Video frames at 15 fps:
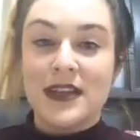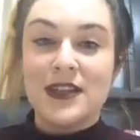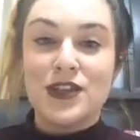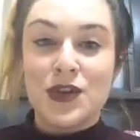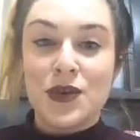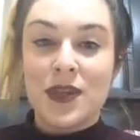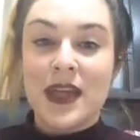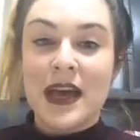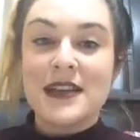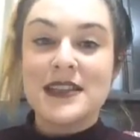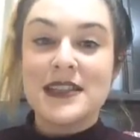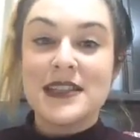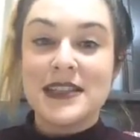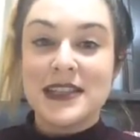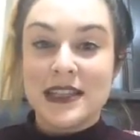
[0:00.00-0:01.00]
in
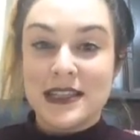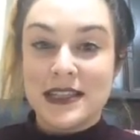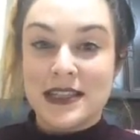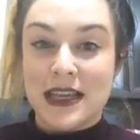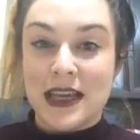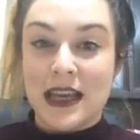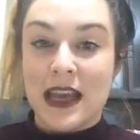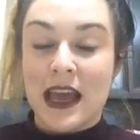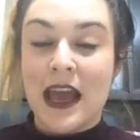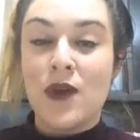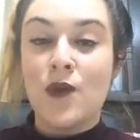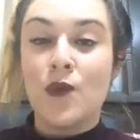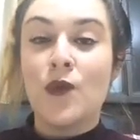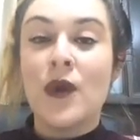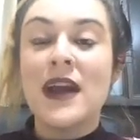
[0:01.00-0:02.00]
2016
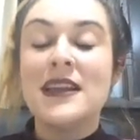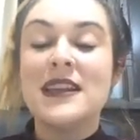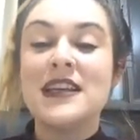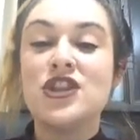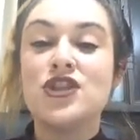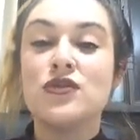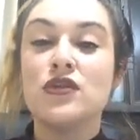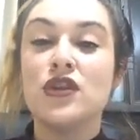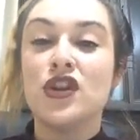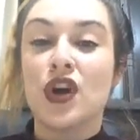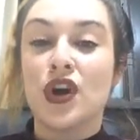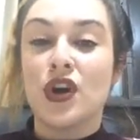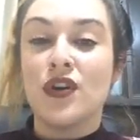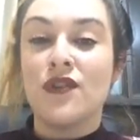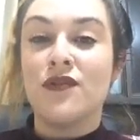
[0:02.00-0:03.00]
and what did you
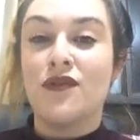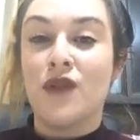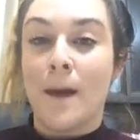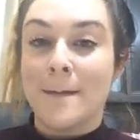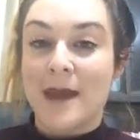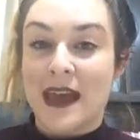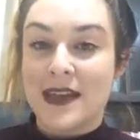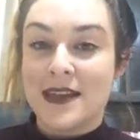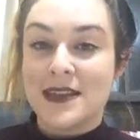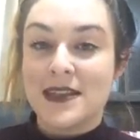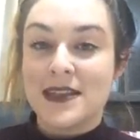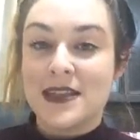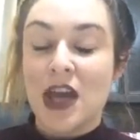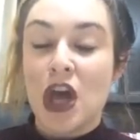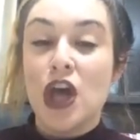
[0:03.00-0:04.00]
learn from
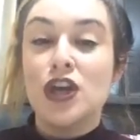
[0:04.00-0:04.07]
it?